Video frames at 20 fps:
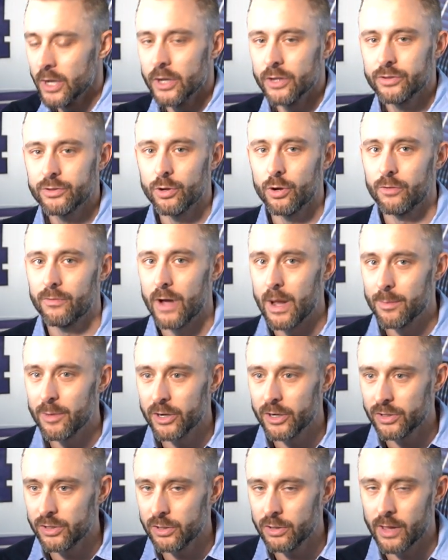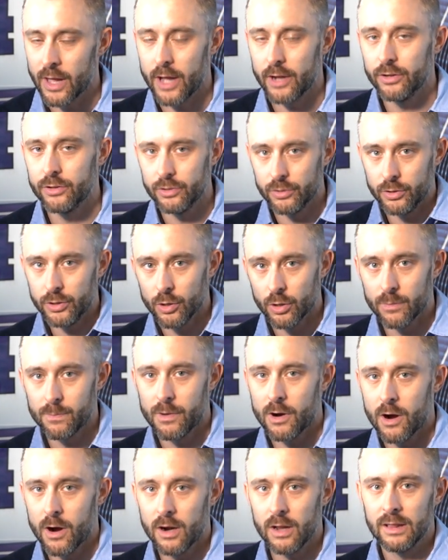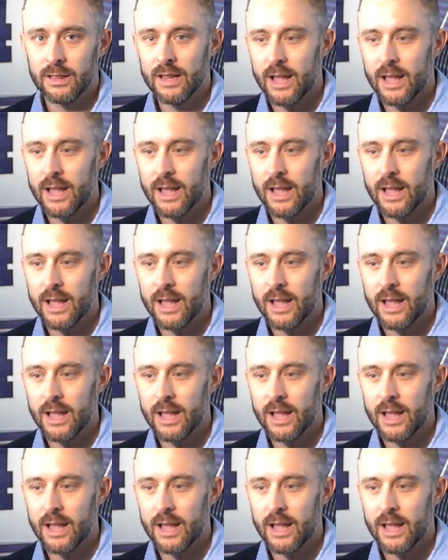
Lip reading: So if I'm going to do that, do your part,